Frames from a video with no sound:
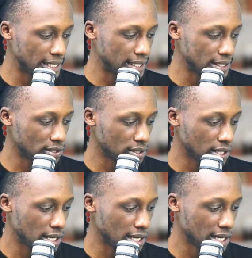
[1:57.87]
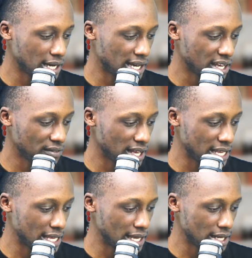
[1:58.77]
not archive. I
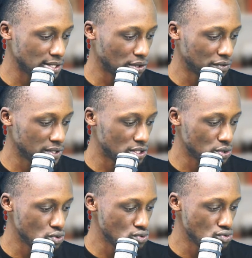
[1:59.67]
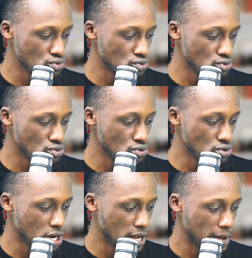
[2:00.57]
get over to